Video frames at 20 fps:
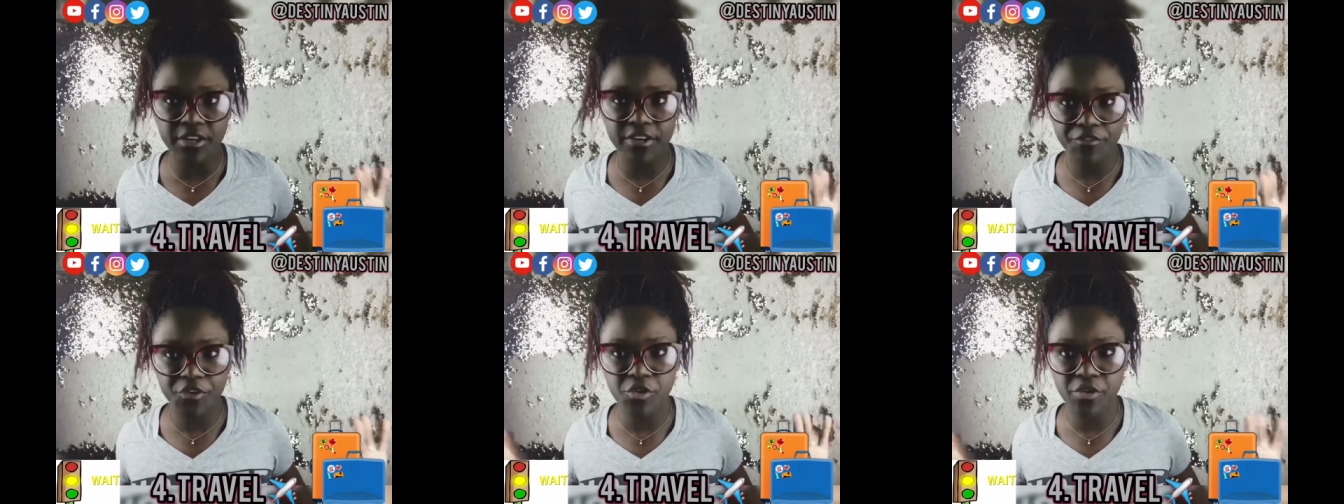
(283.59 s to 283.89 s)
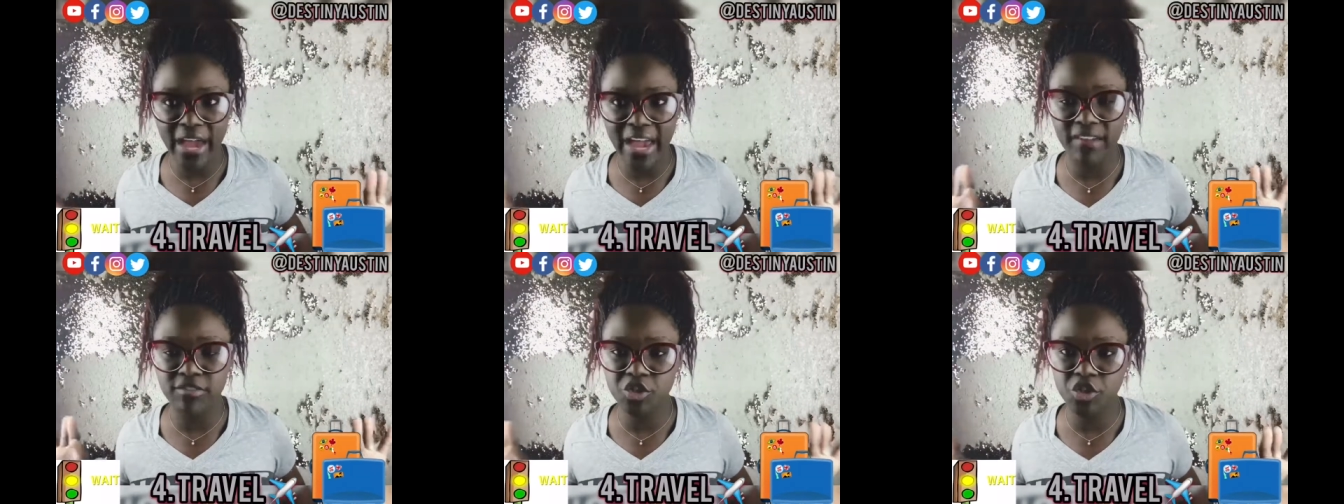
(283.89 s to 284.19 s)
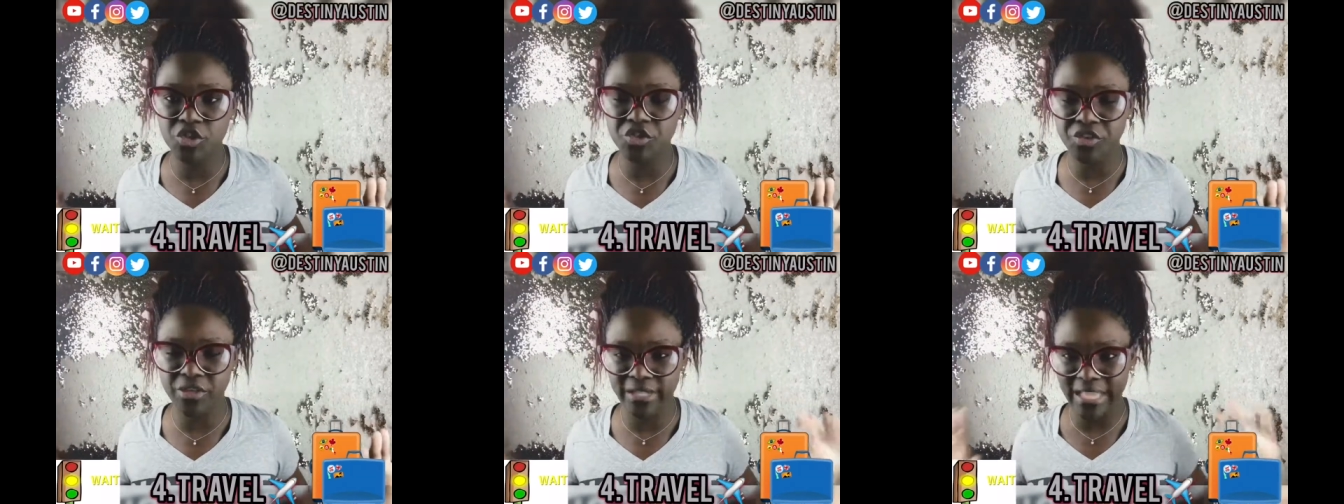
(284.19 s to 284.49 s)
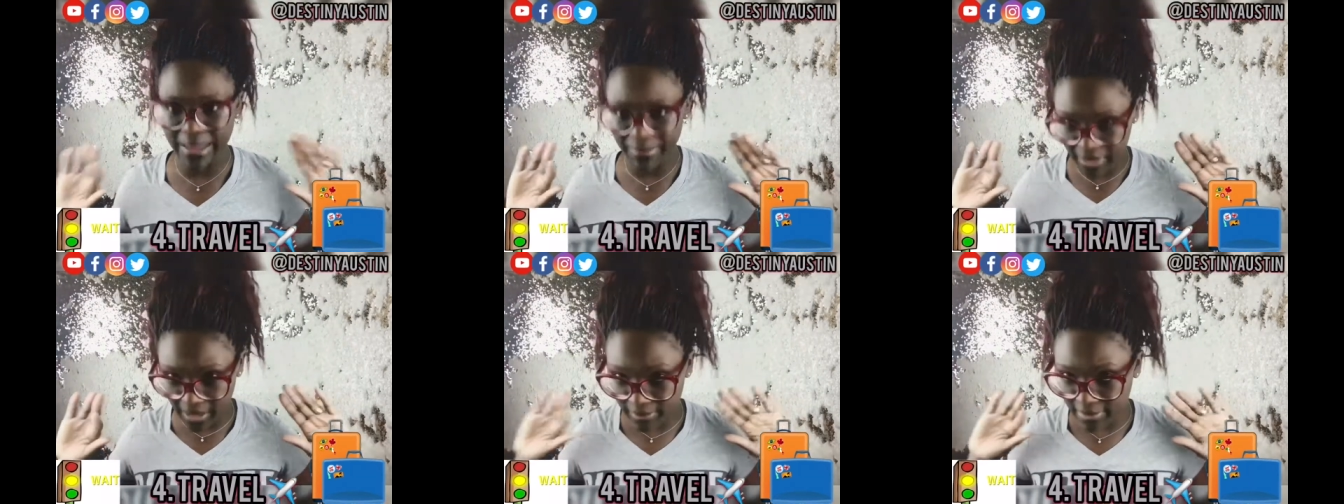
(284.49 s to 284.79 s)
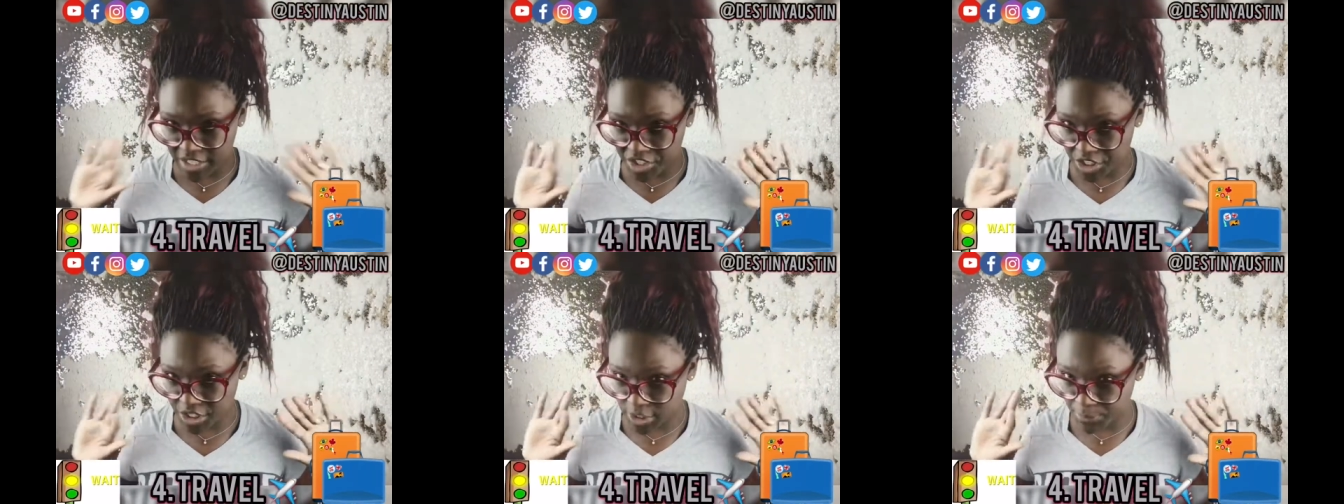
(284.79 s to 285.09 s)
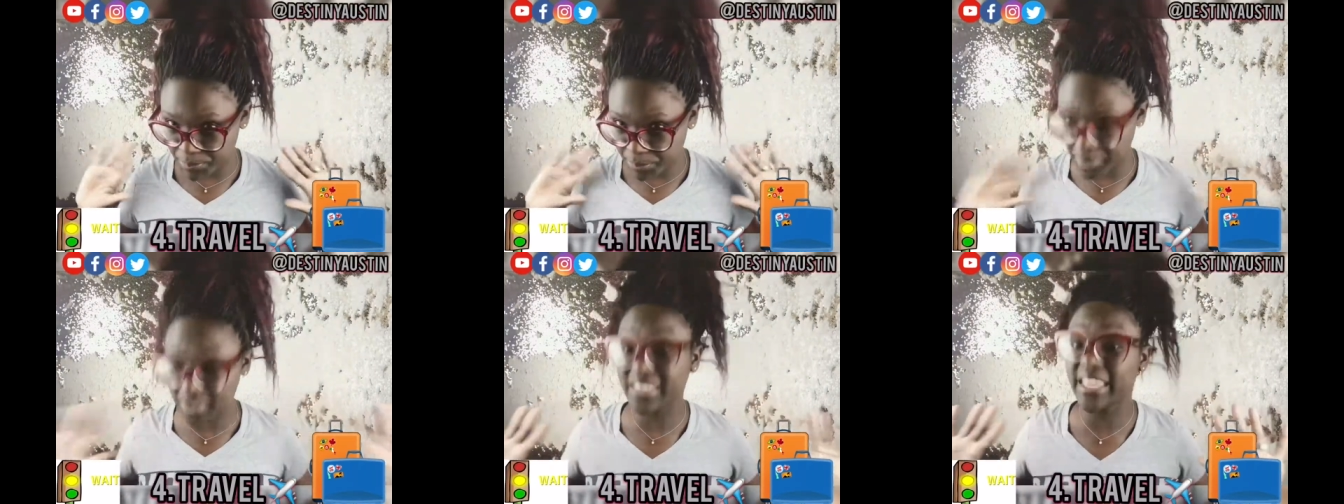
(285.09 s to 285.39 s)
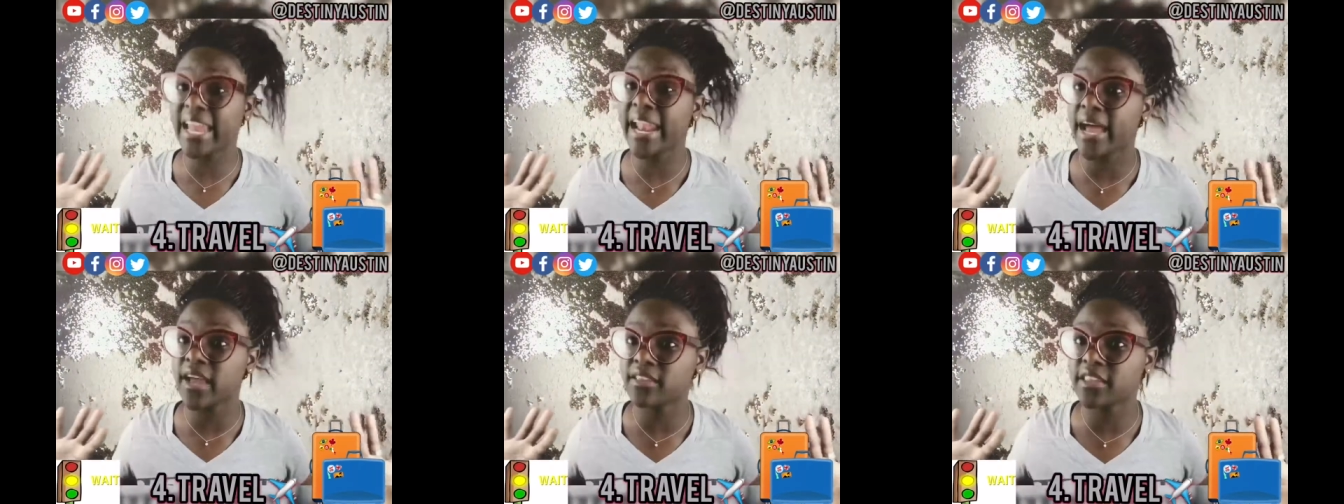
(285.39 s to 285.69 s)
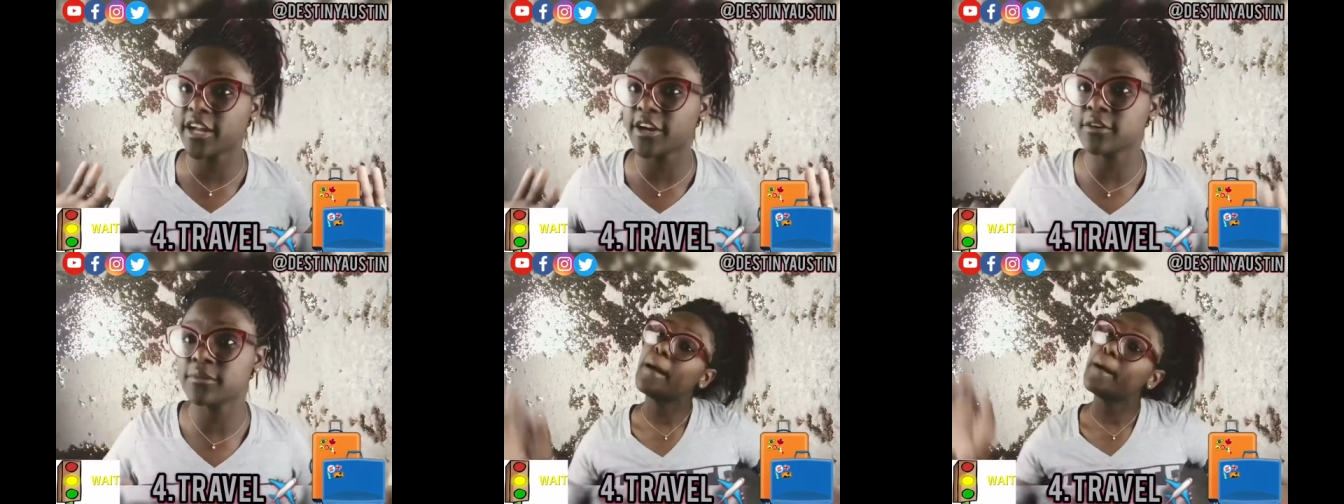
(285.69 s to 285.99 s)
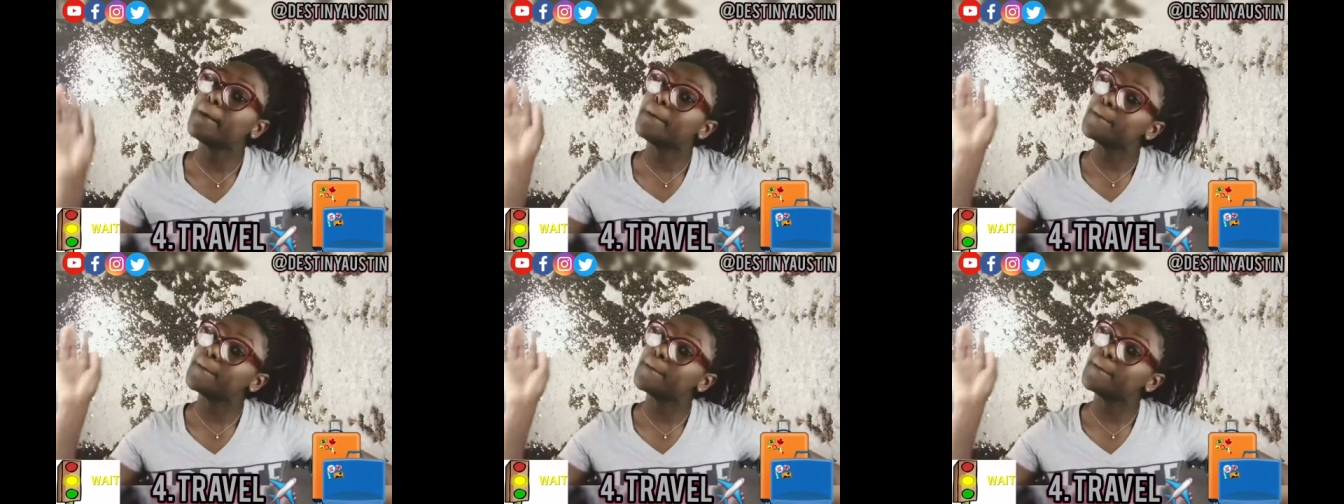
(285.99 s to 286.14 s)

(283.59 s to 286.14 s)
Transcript: if you have children. Let me let me just put that out there.